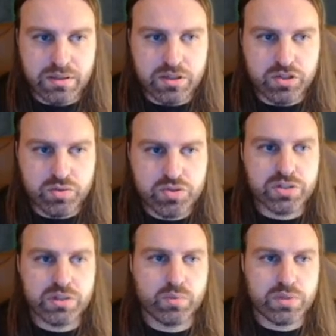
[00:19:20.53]

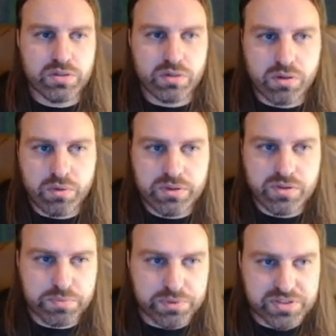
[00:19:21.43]
usually when you go into
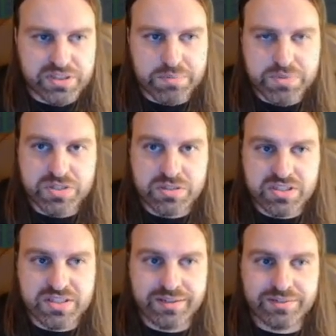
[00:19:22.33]
perception
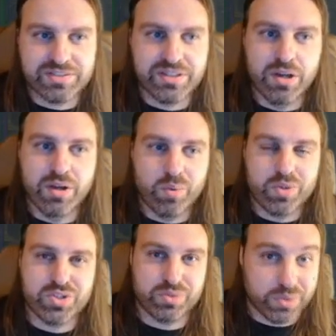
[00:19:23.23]
sets,
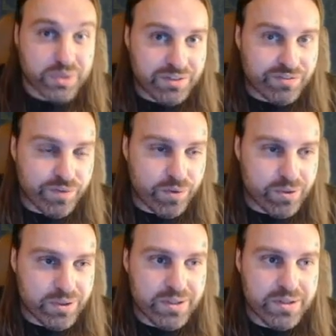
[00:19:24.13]
what you're looking
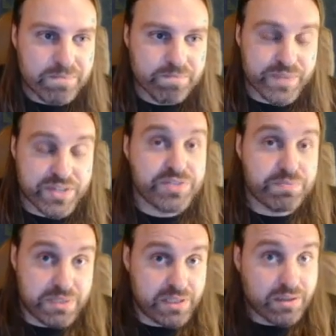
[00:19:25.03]
for is
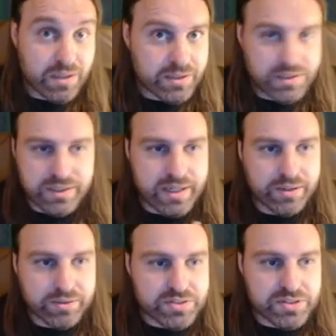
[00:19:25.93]
speed on it and
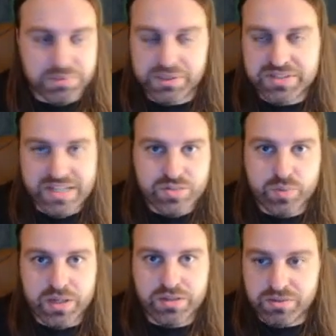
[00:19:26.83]
accuracy, because that's
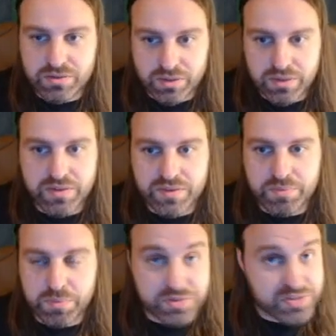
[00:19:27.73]
why you took the
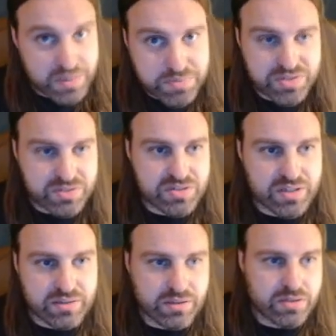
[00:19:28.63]
perception
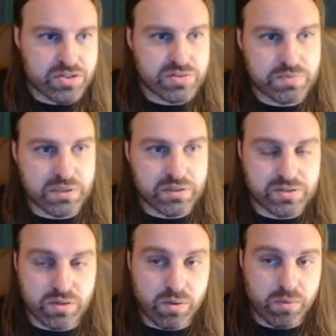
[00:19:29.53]
set, not just because,
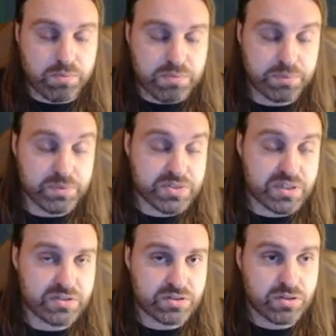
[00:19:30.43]
oh, people say
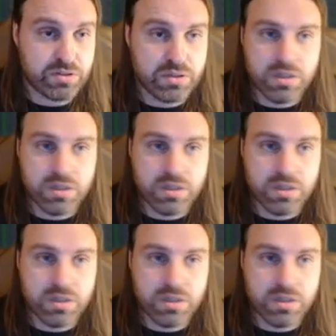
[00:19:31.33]
it's good.